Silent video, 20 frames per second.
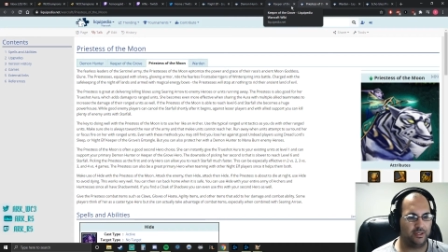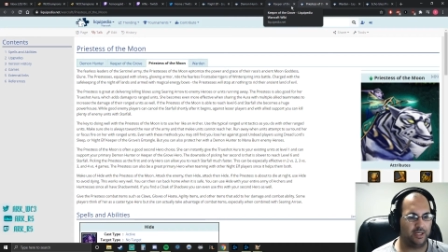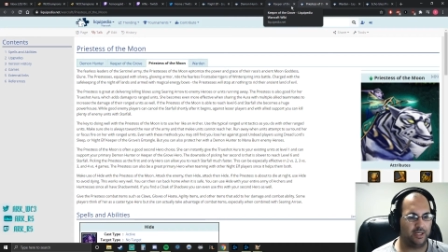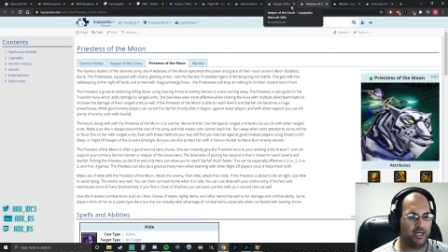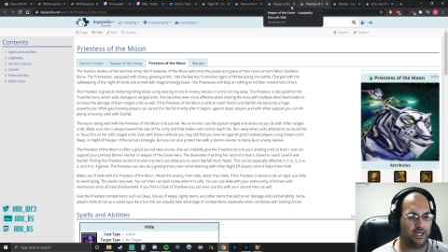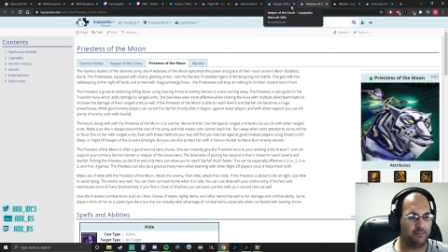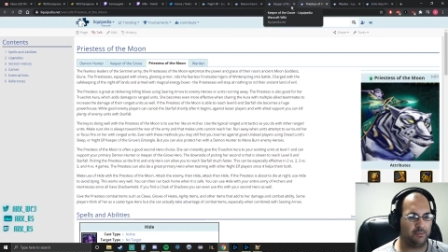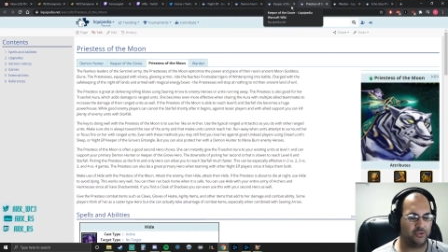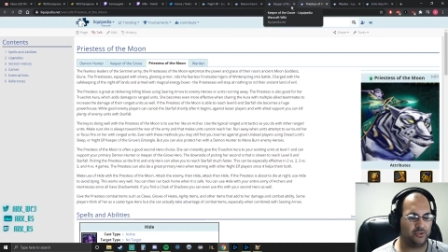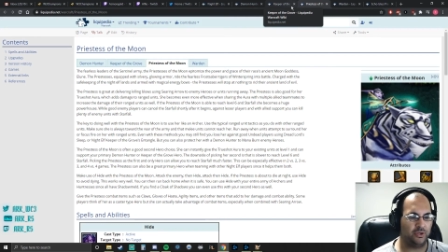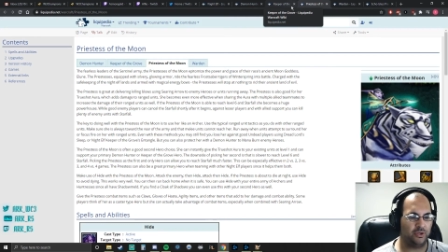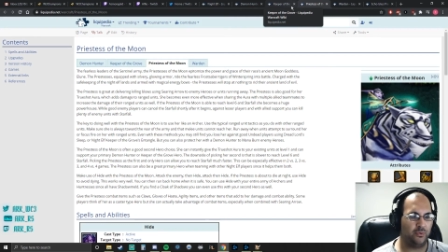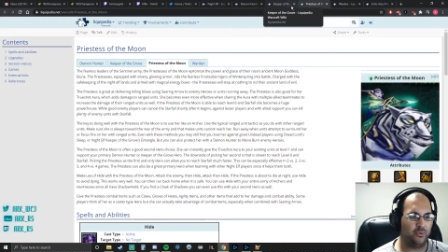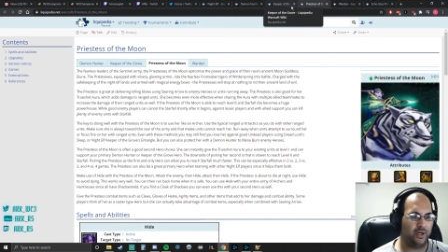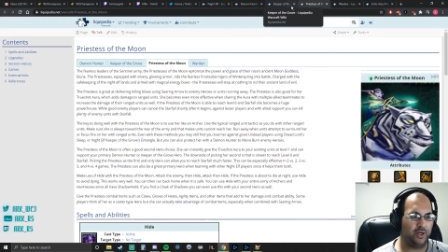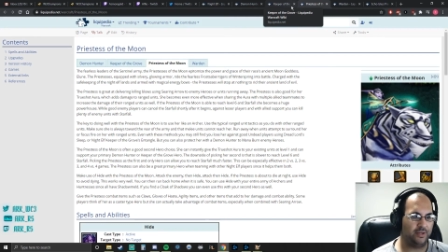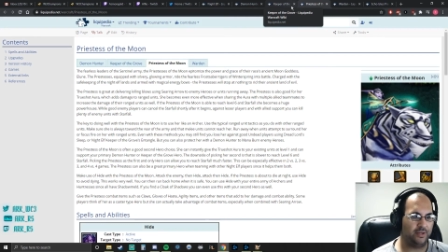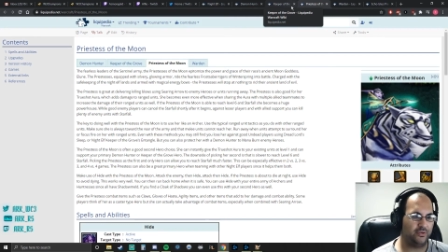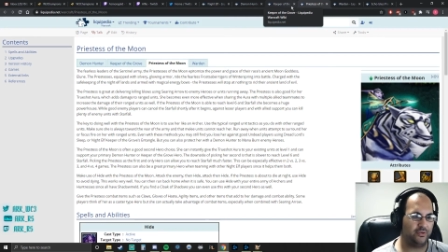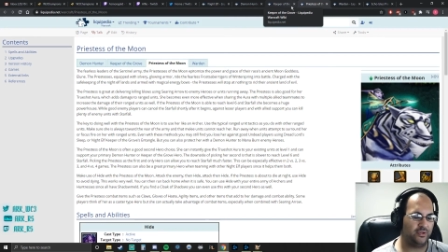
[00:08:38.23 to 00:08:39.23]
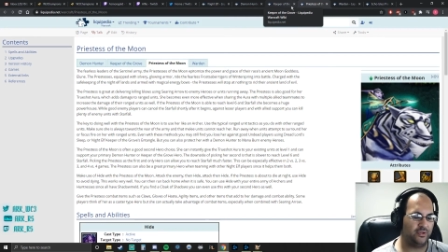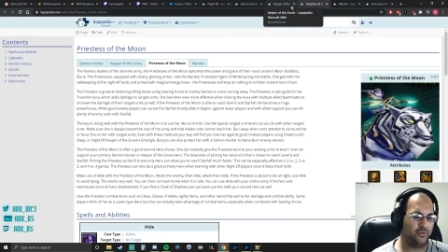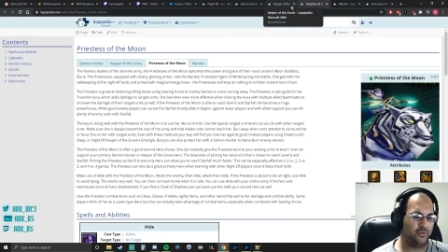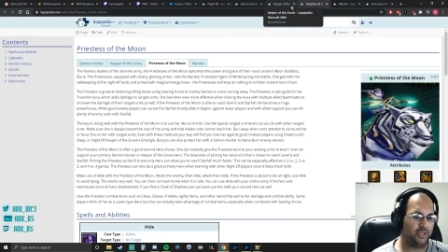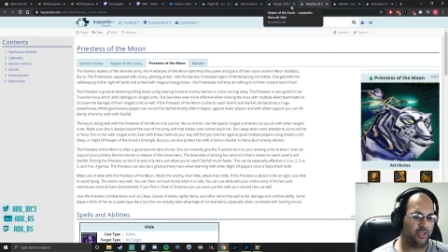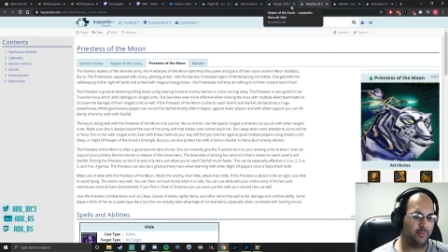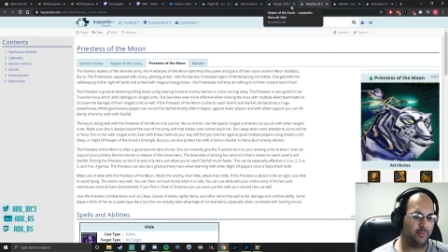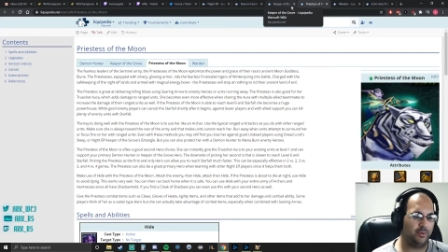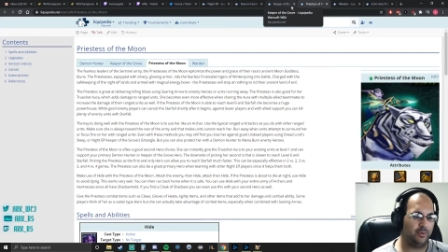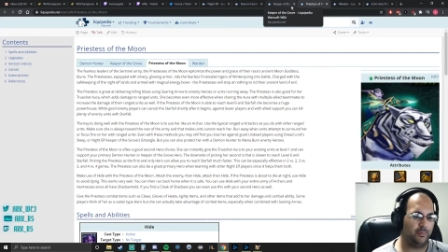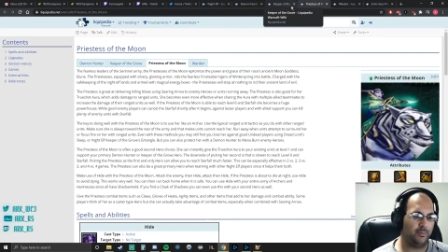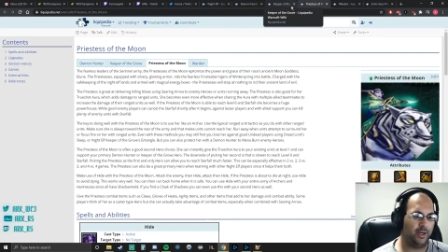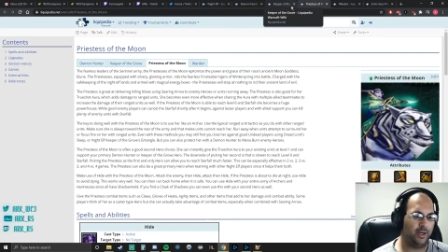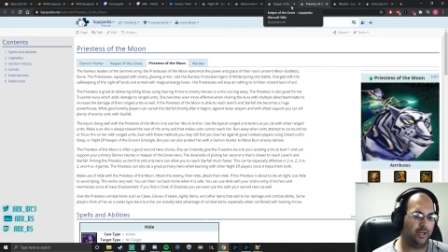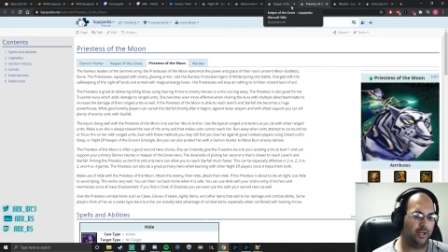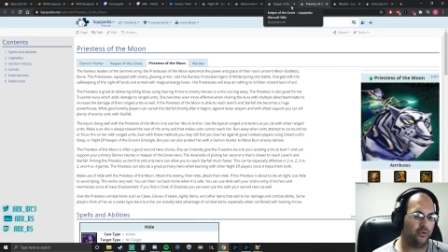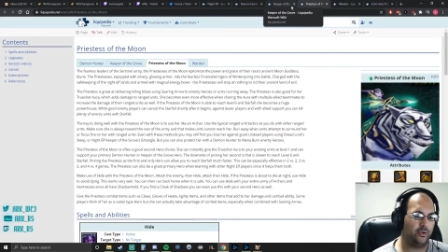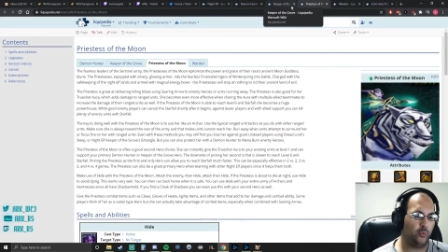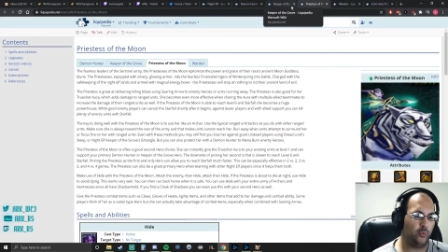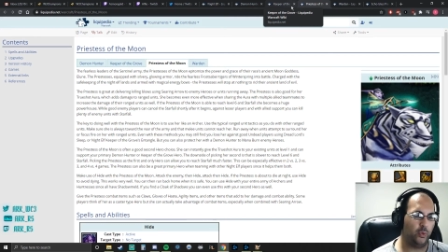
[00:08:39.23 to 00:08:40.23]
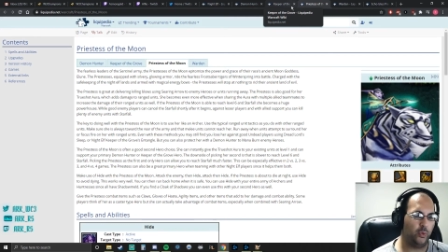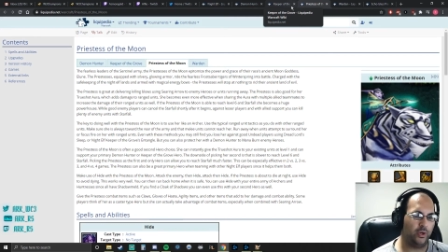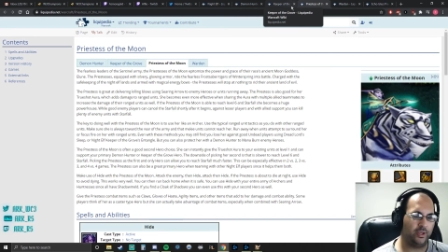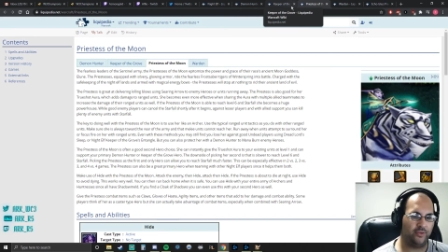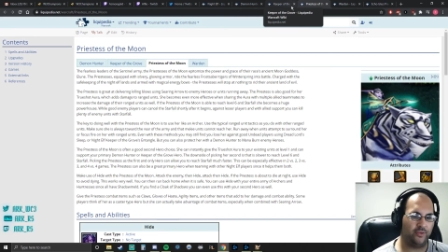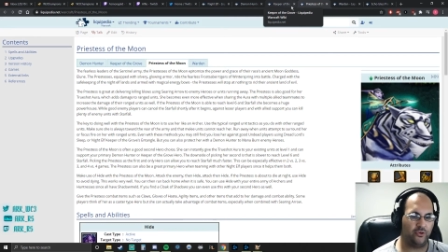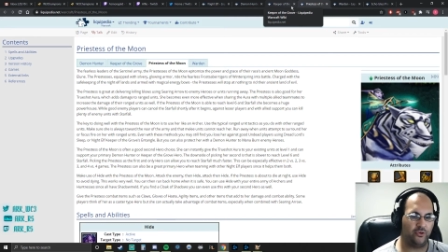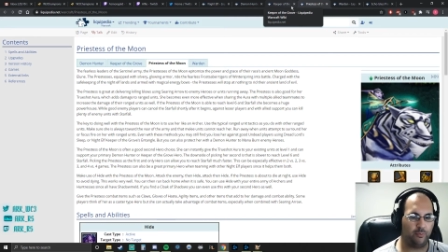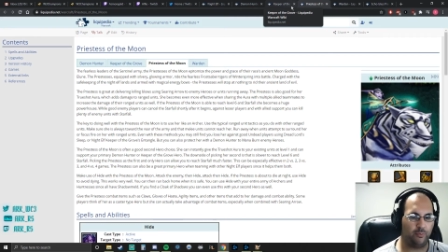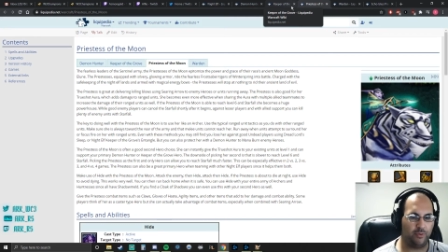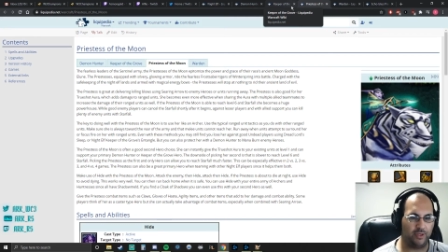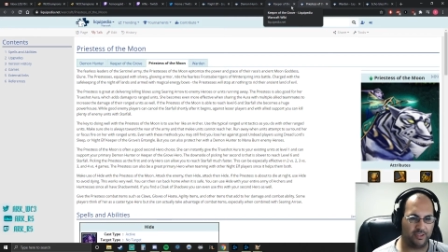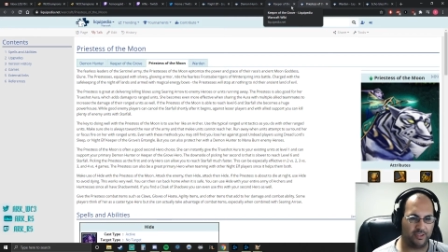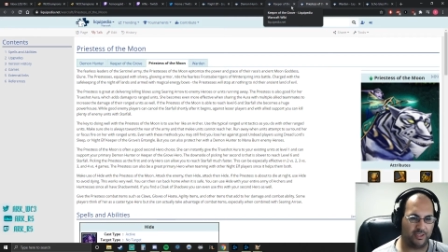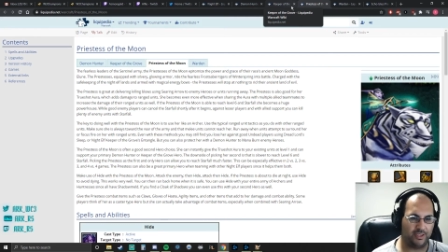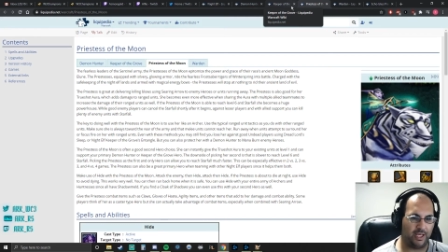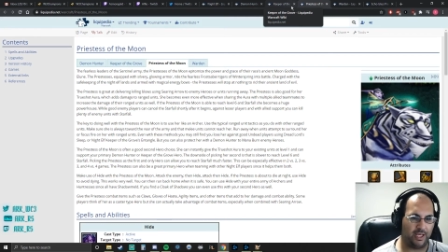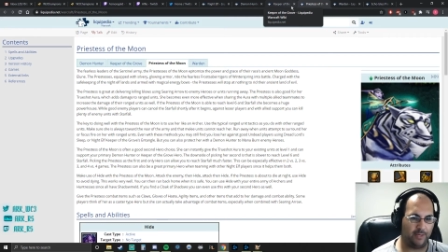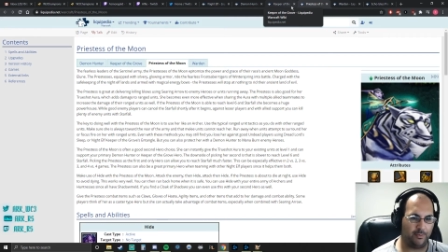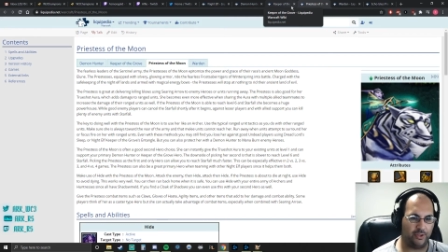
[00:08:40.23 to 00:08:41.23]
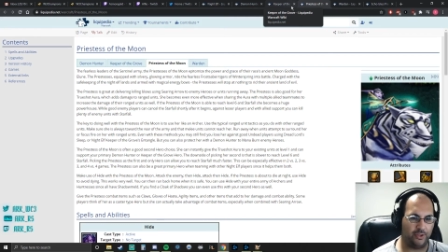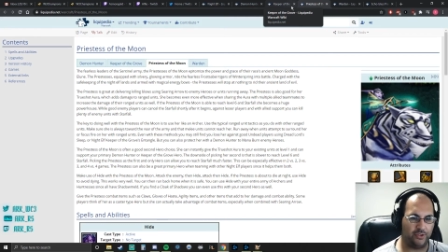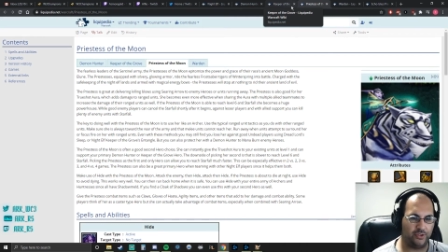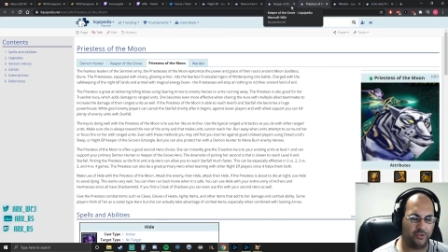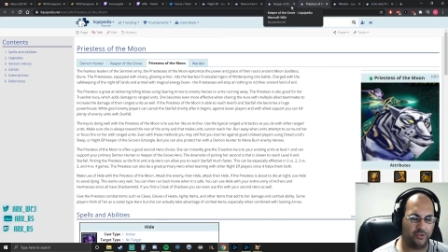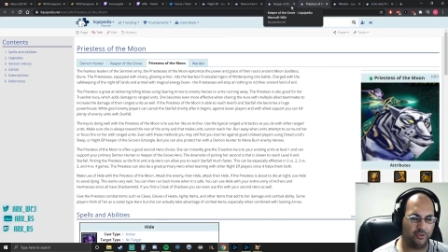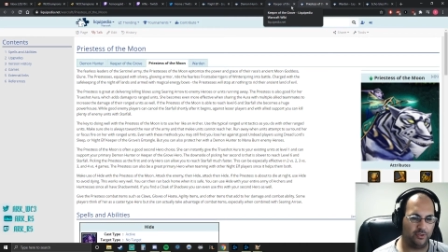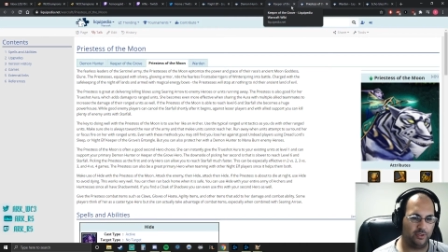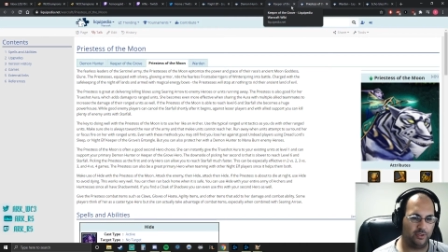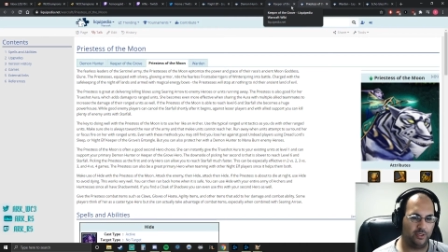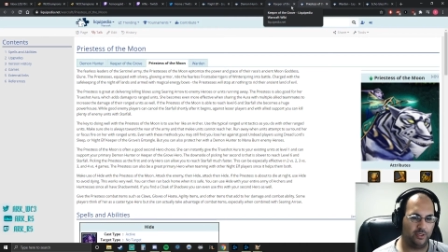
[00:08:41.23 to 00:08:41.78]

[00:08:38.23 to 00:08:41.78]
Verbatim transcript: Um, so you want to keep in mind what gives you plus damage.